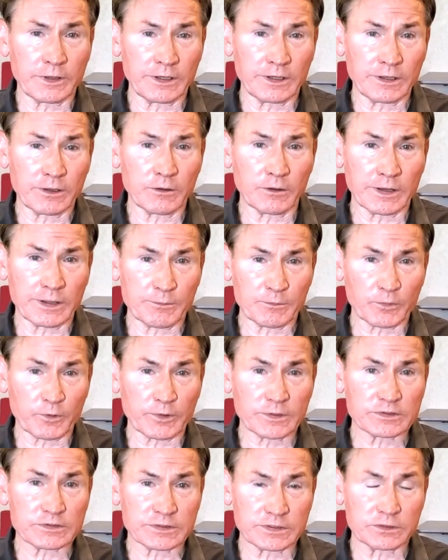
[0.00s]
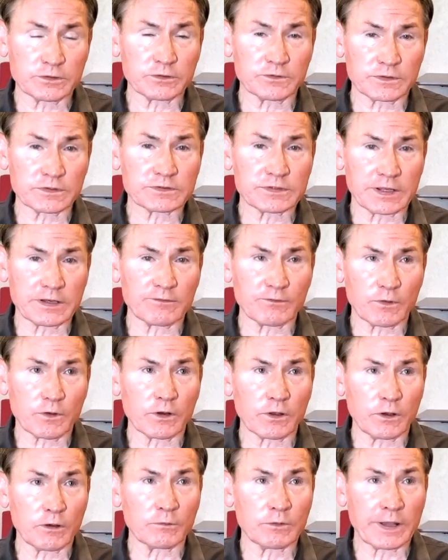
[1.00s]
illegal immigrants into the state of
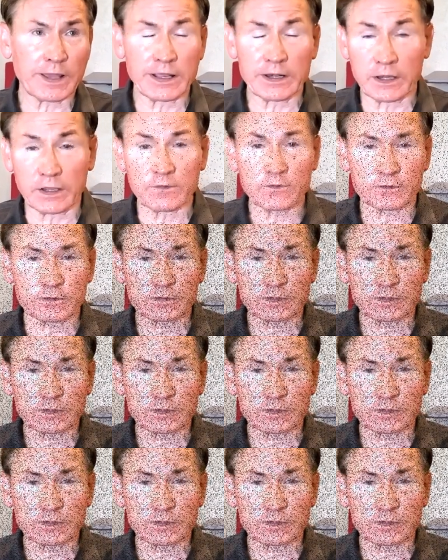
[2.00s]
Oklahoma and other